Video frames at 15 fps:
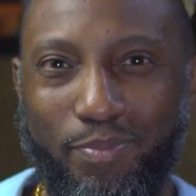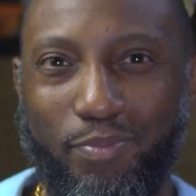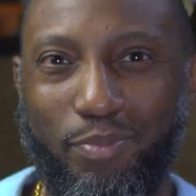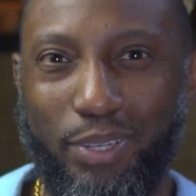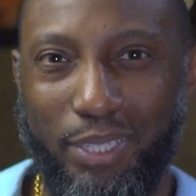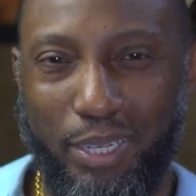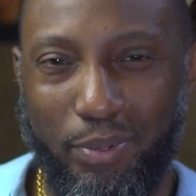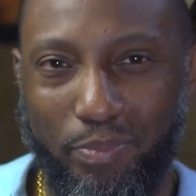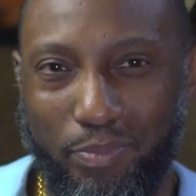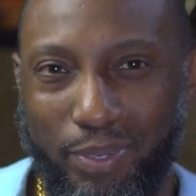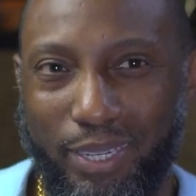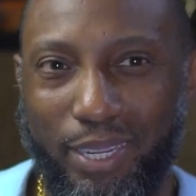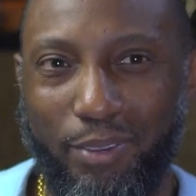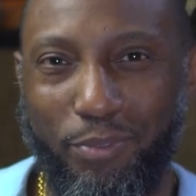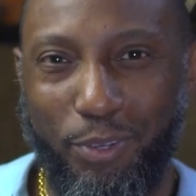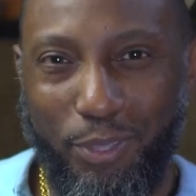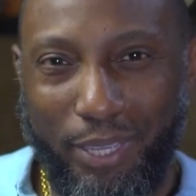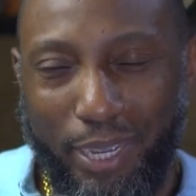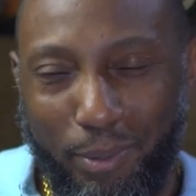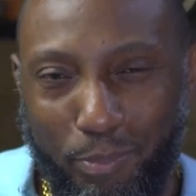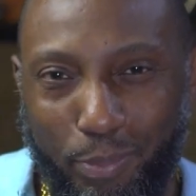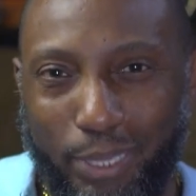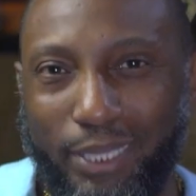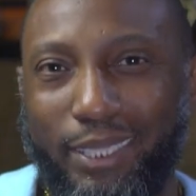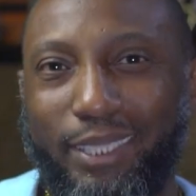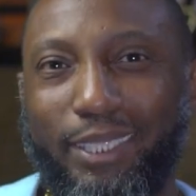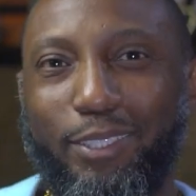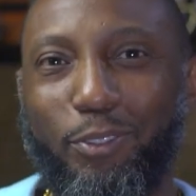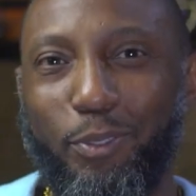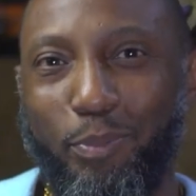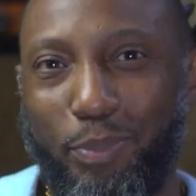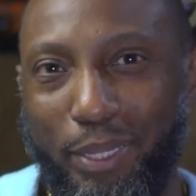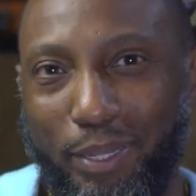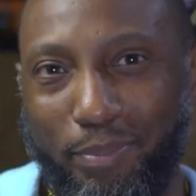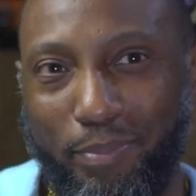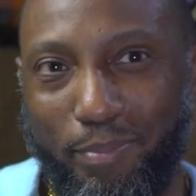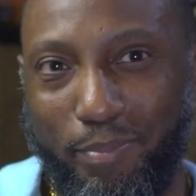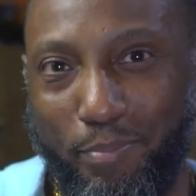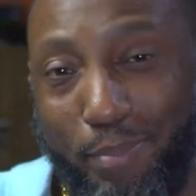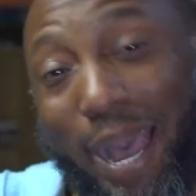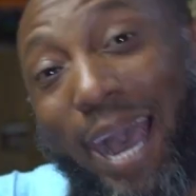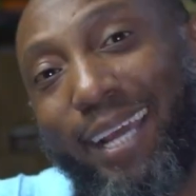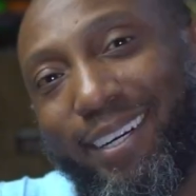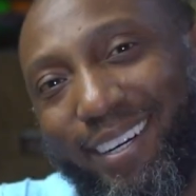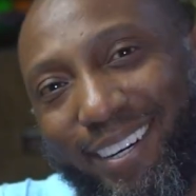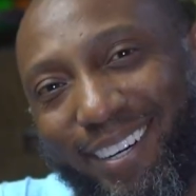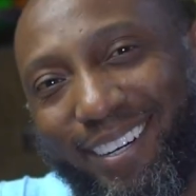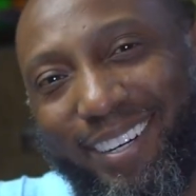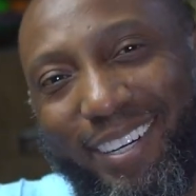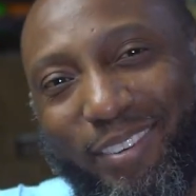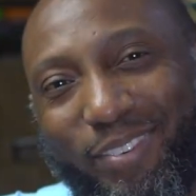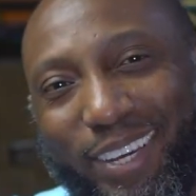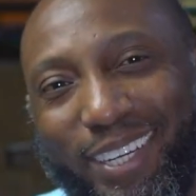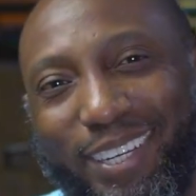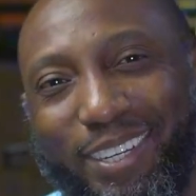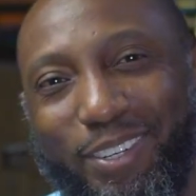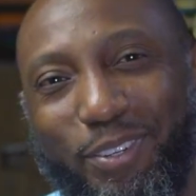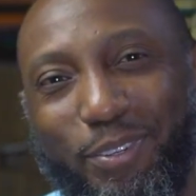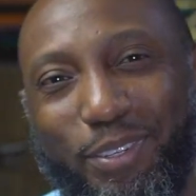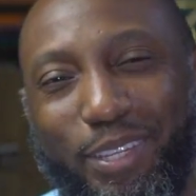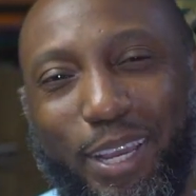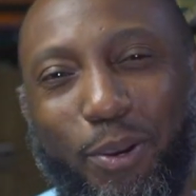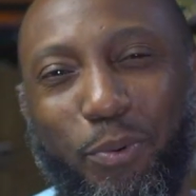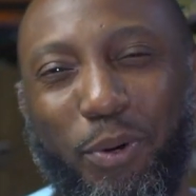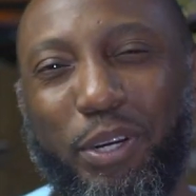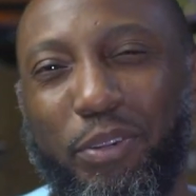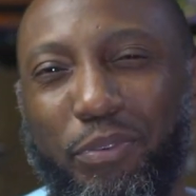really give you the ability to be badder, if I can use that word.